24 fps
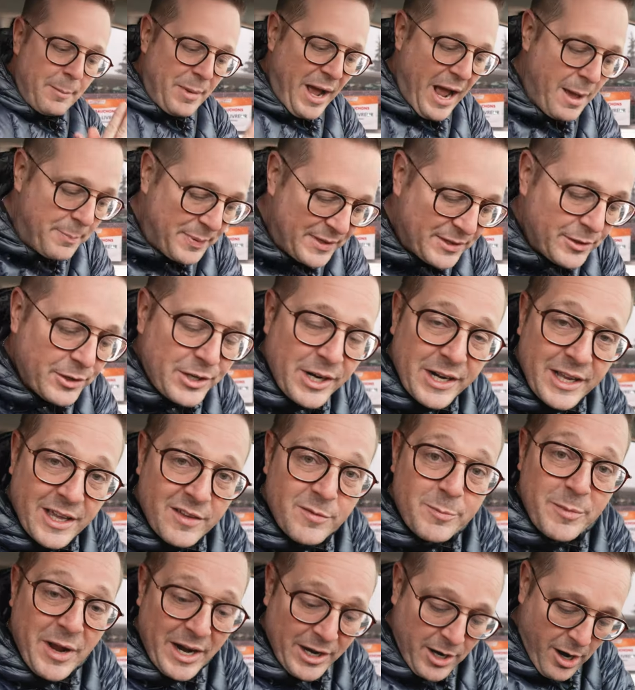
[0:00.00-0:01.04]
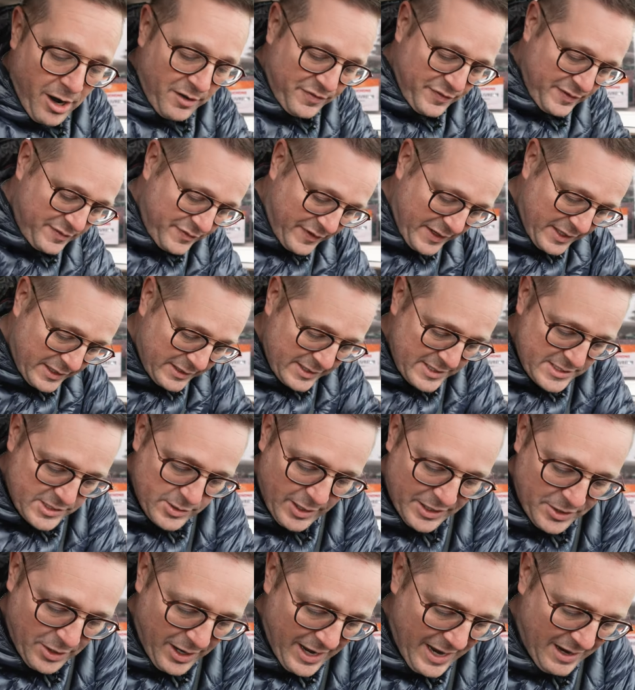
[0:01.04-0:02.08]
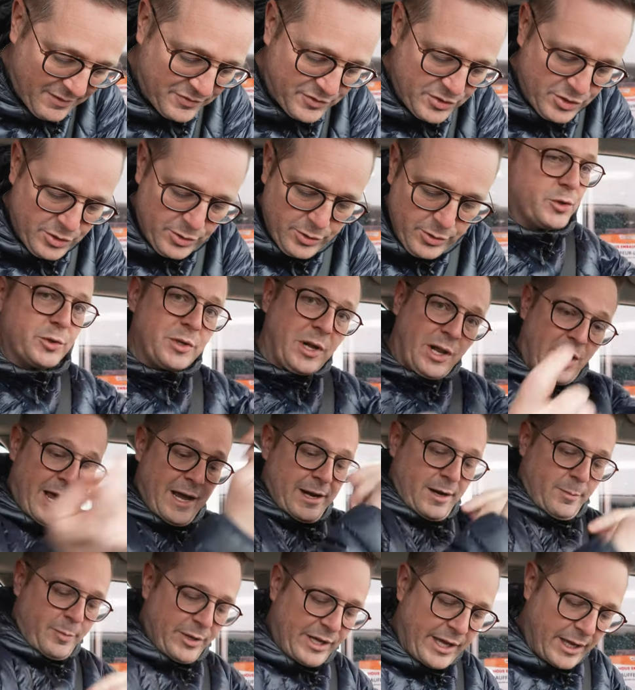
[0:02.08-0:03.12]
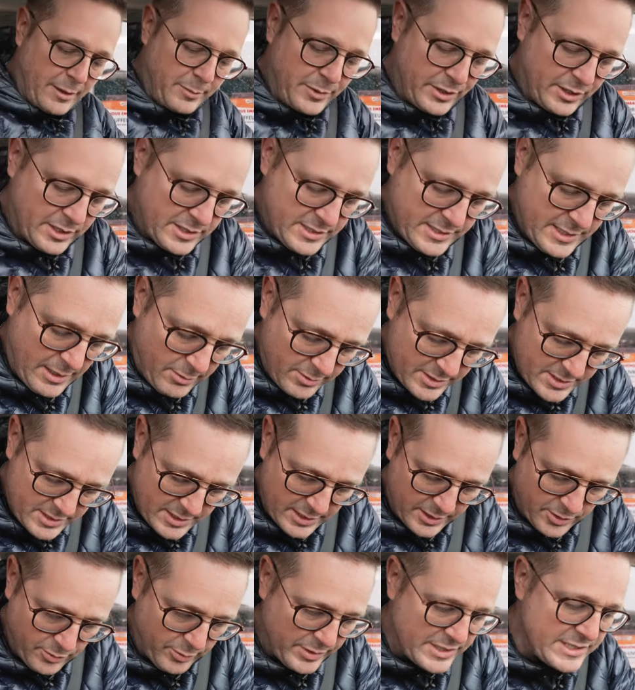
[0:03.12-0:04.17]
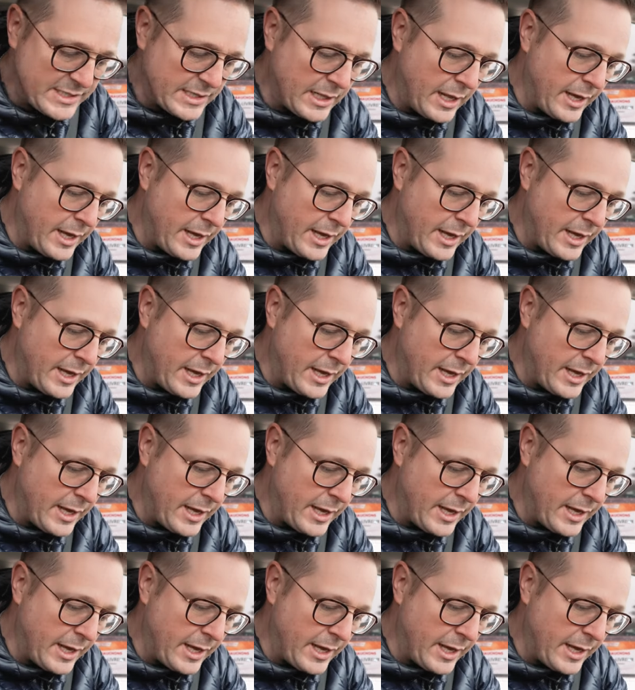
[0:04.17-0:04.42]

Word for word: I'm happy they're gonna give me my coffee finally, so I don't have to do the lineup again because that was a crazy